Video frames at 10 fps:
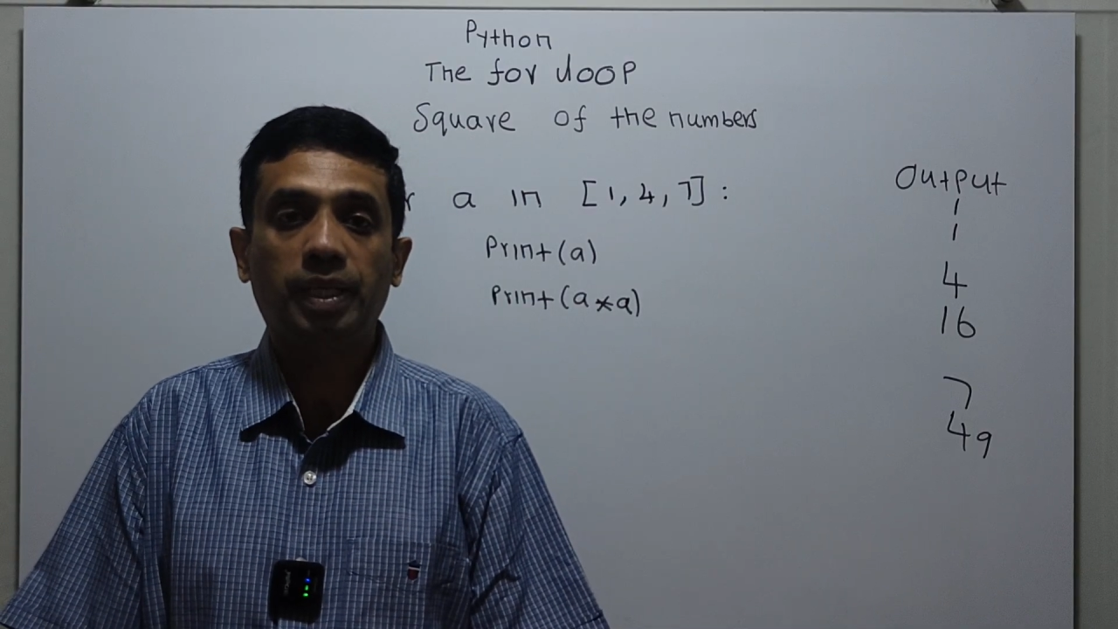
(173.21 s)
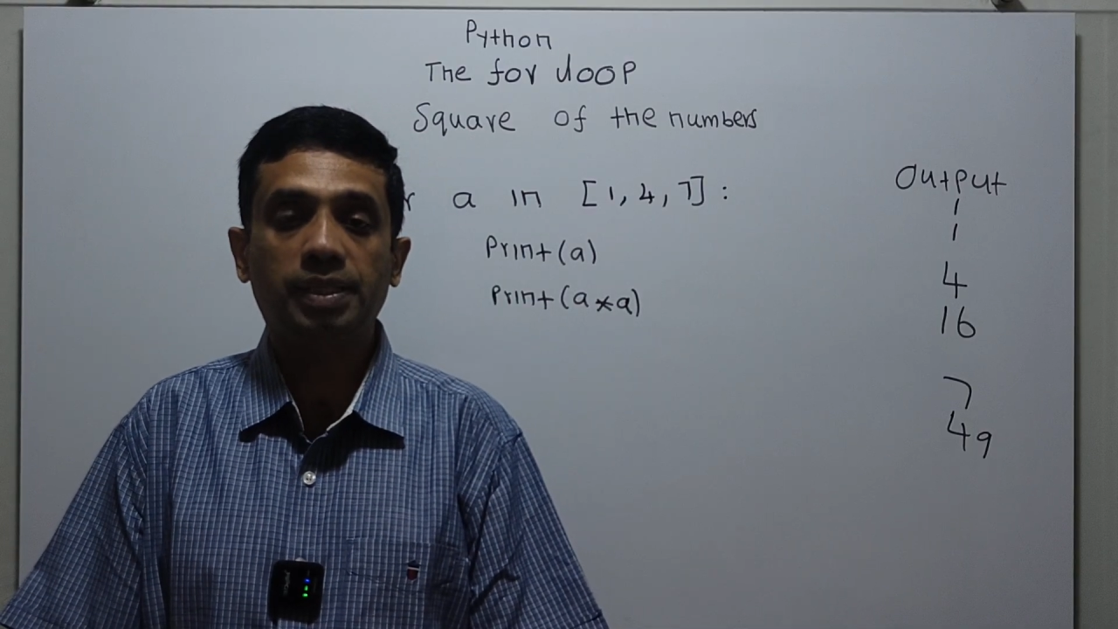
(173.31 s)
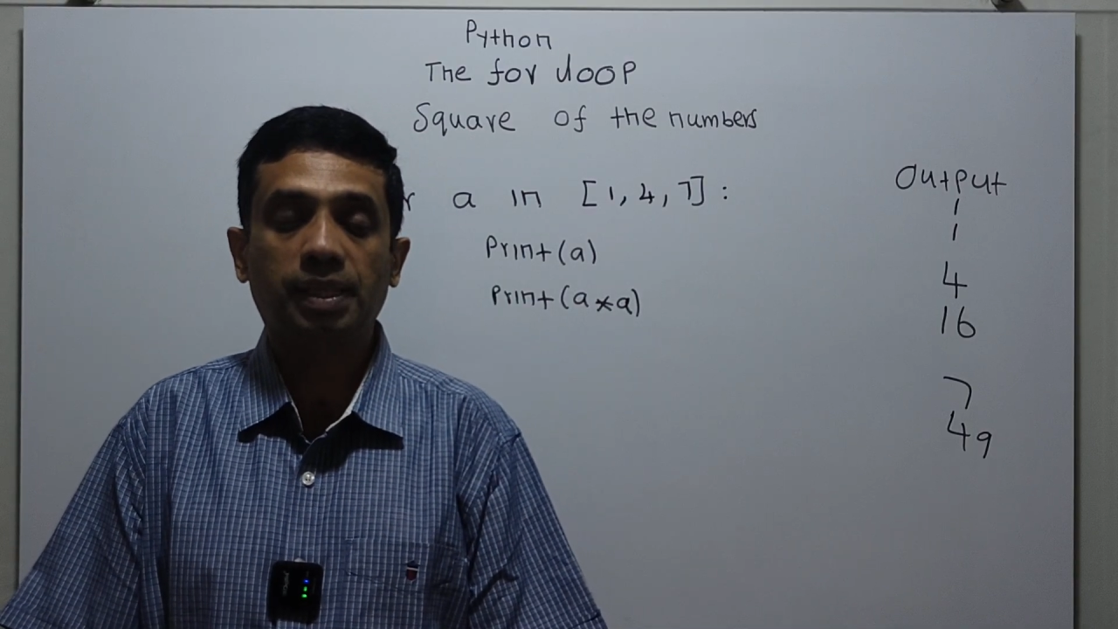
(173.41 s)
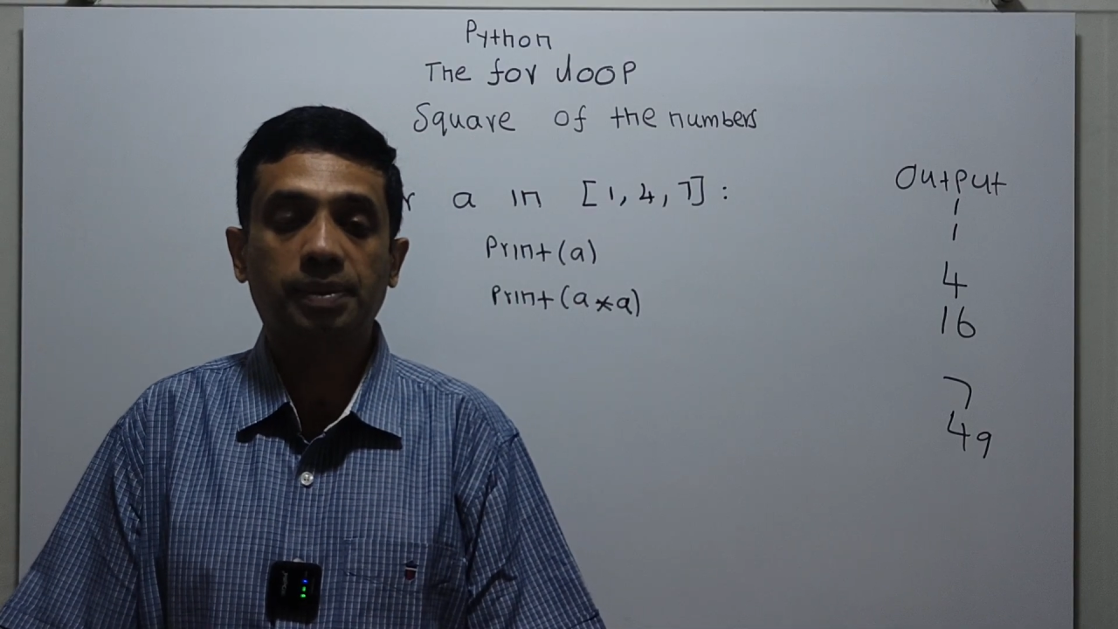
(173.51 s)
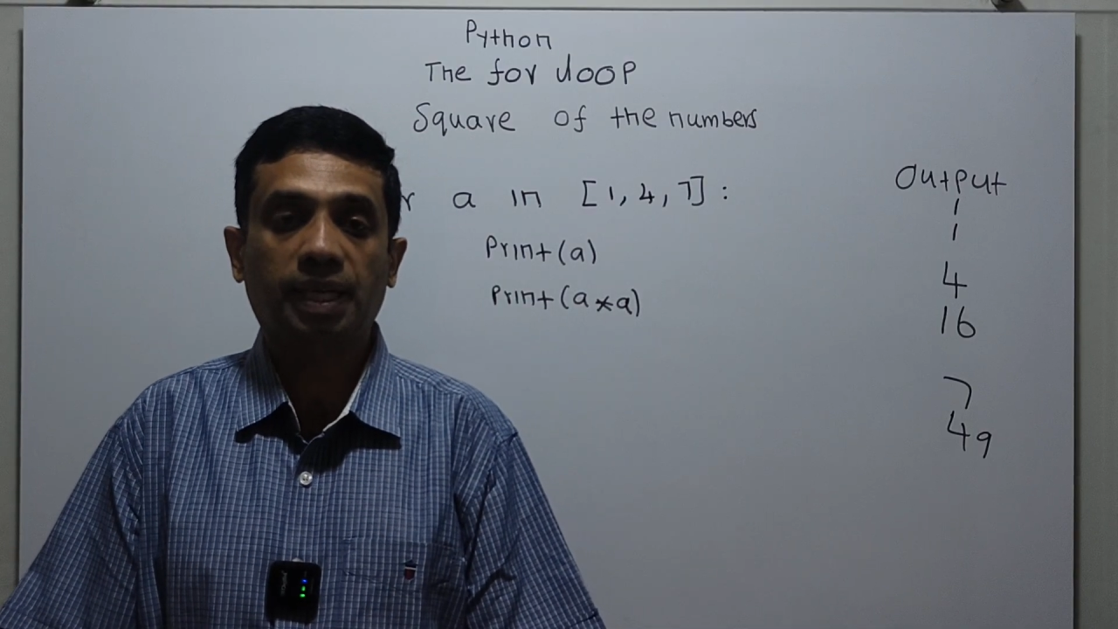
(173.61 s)

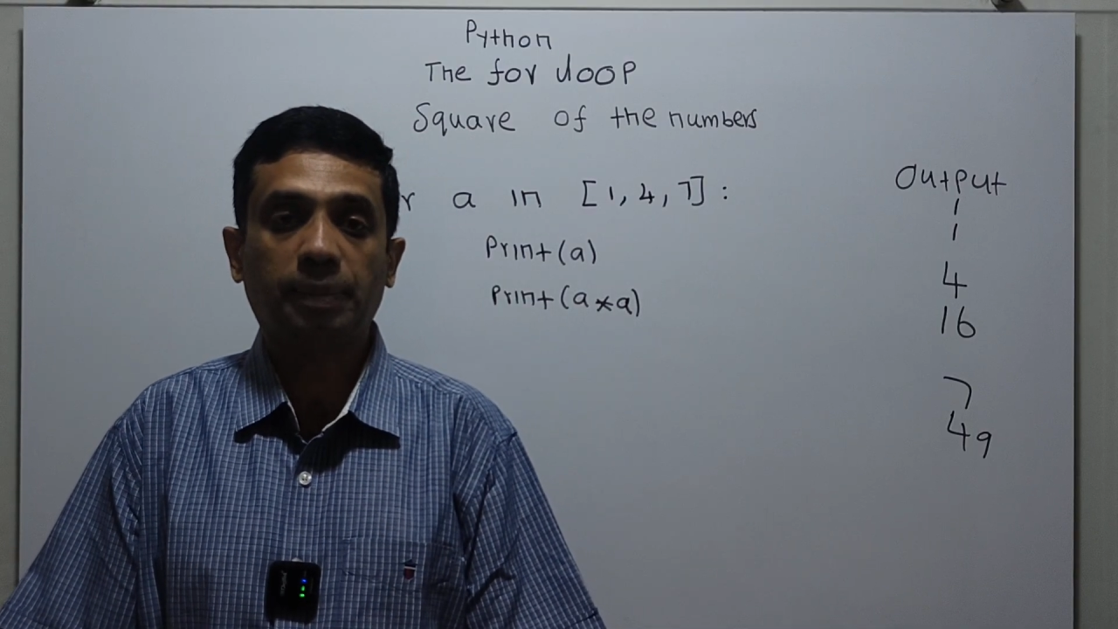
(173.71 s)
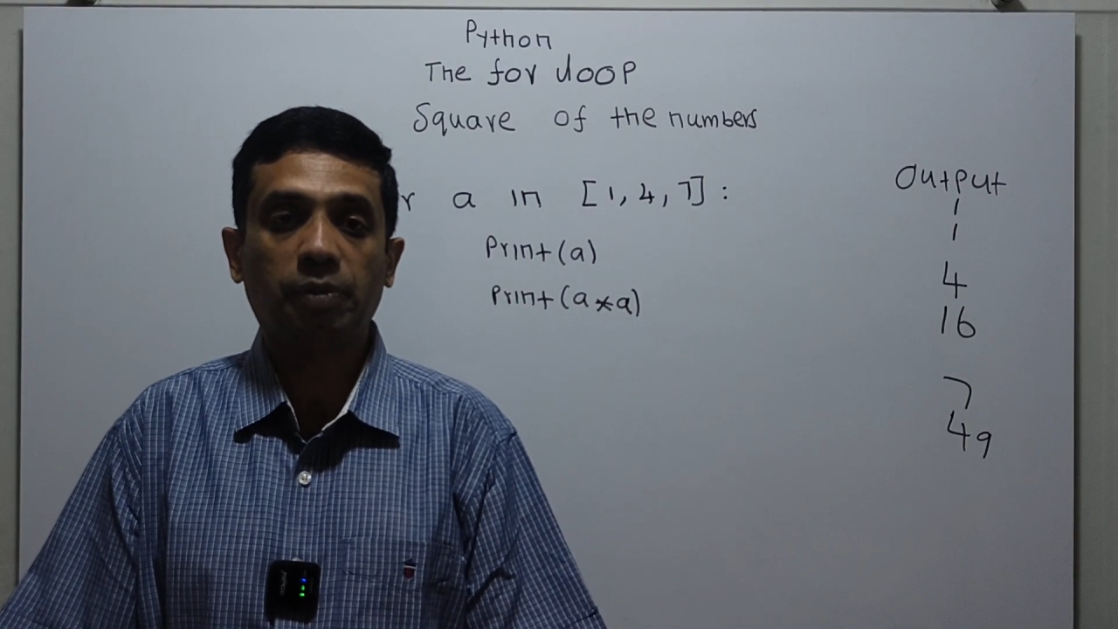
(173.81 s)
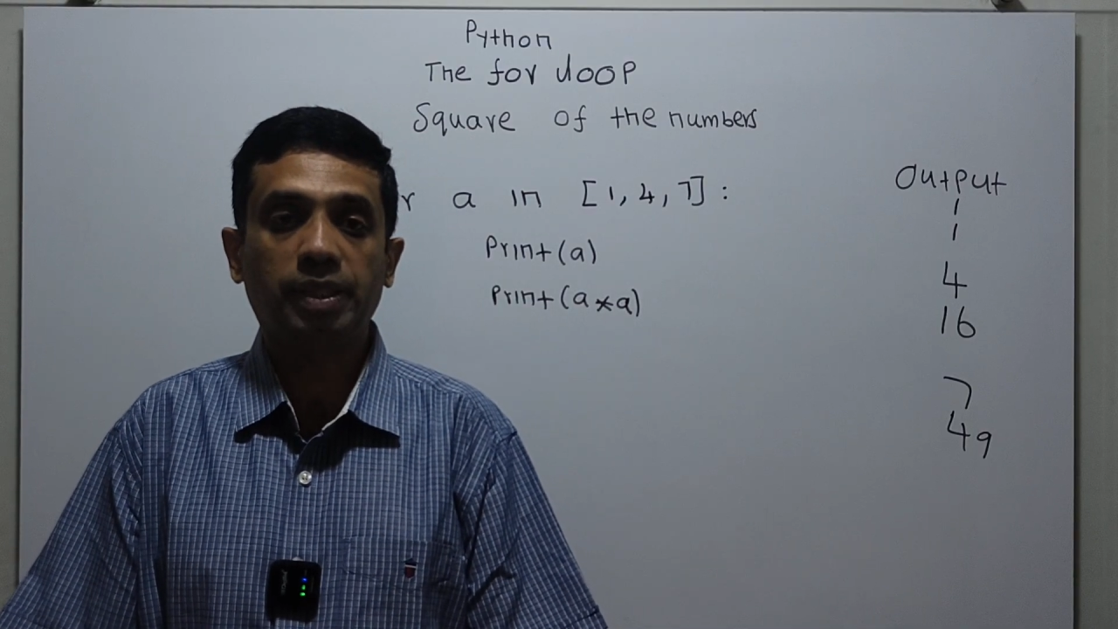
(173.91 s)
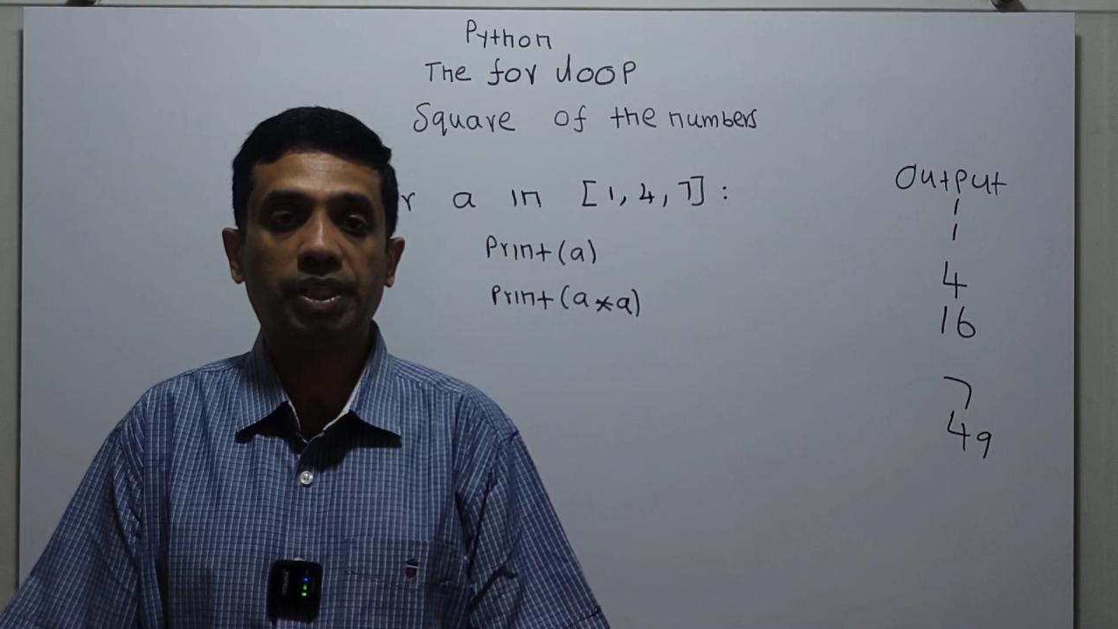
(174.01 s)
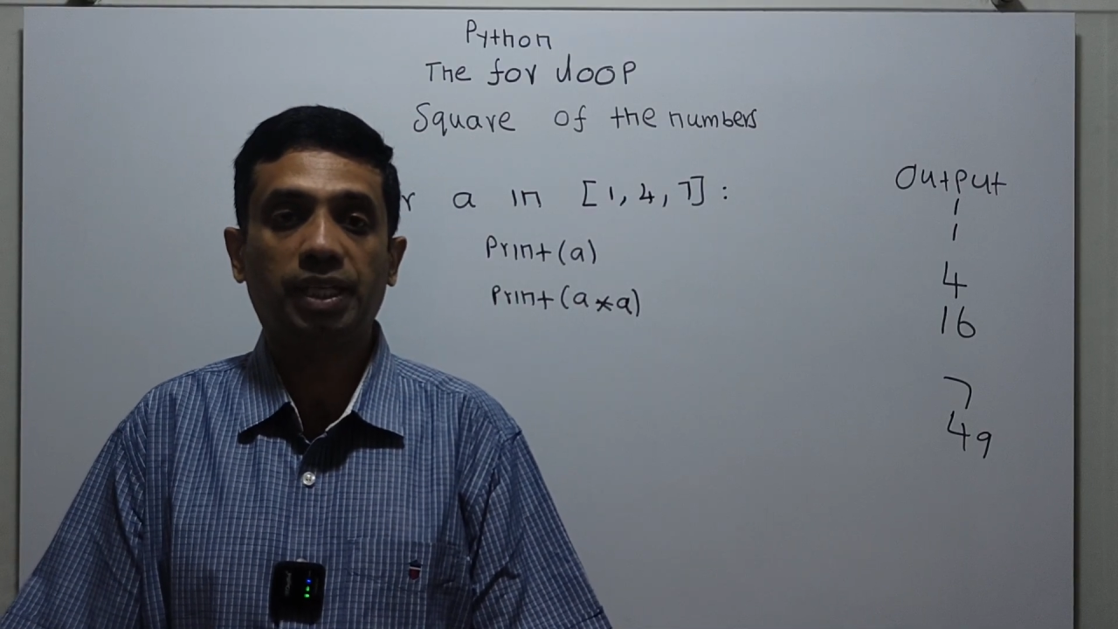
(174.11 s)
Please subscribe
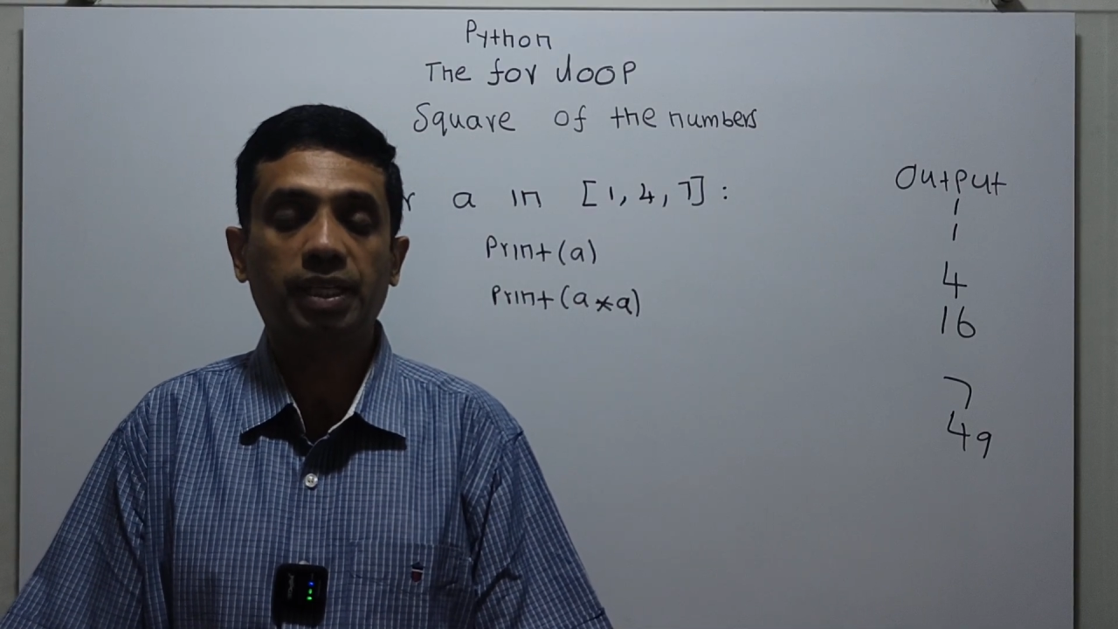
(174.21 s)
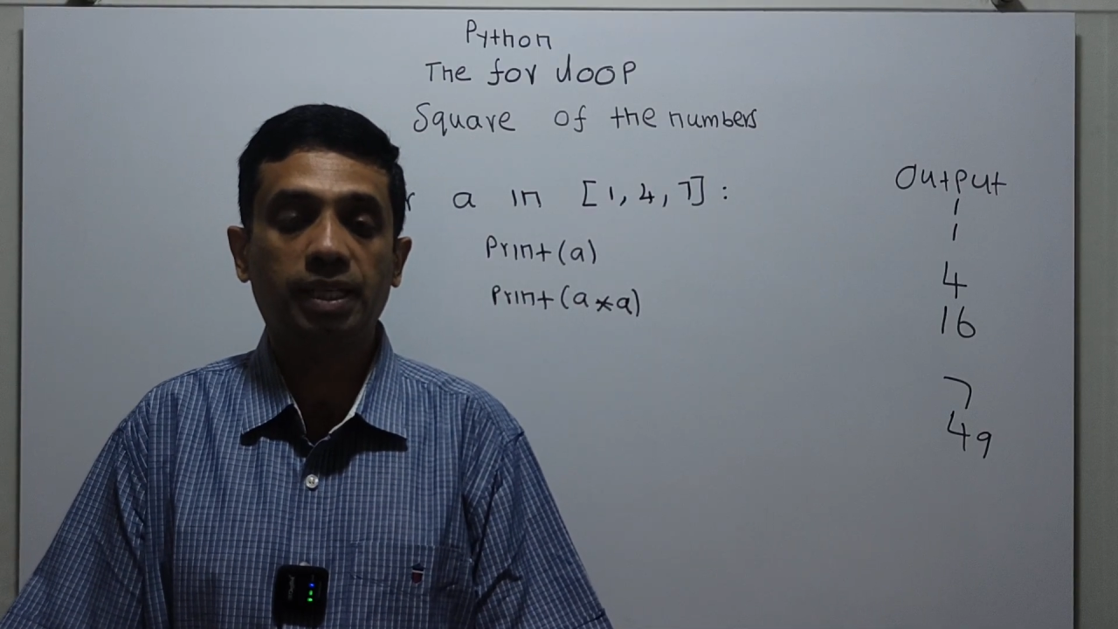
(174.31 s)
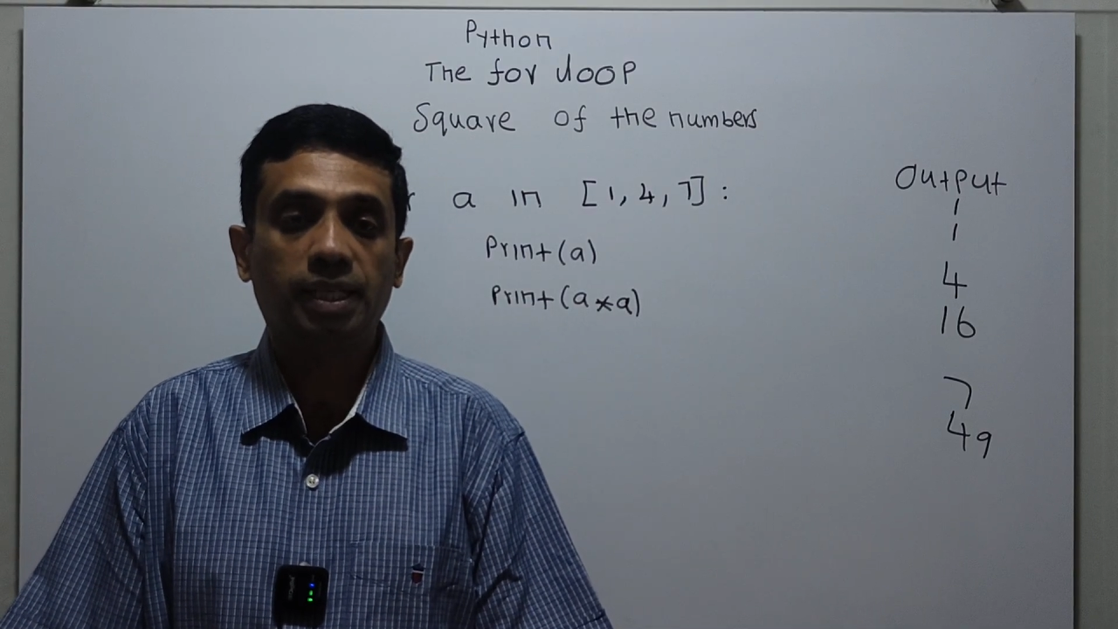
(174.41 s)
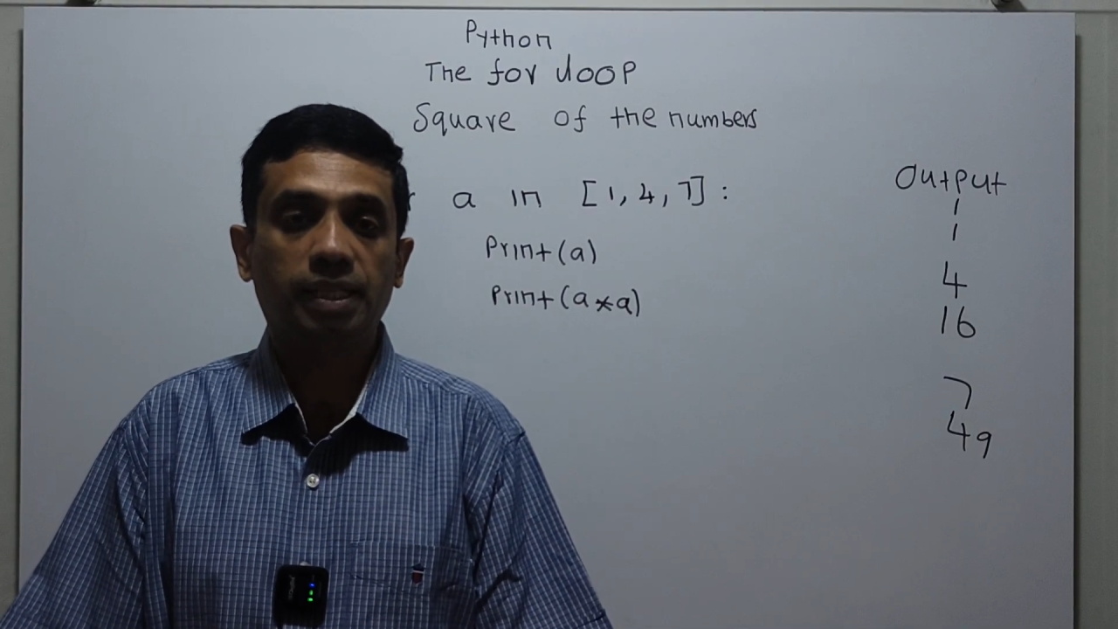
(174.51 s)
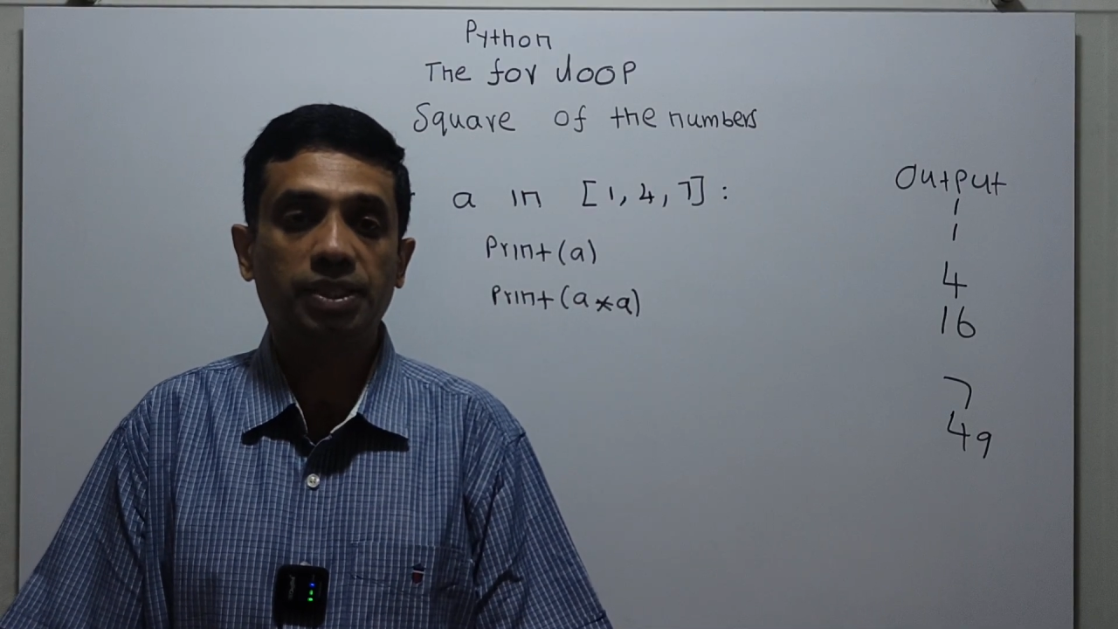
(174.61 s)
to my channel,